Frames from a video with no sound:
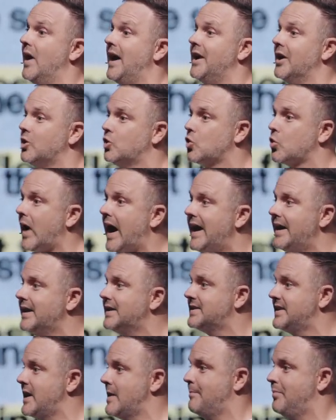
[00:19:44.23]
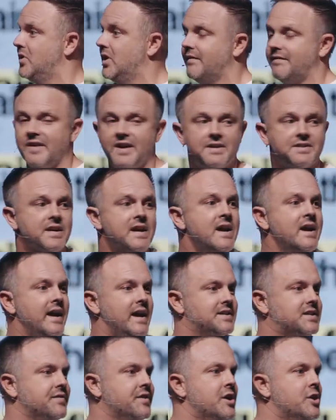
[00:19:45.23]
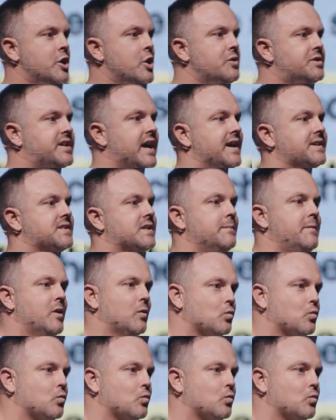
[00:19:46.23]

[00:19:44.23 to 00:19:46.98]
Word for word: And a great example of this is in the New Testament,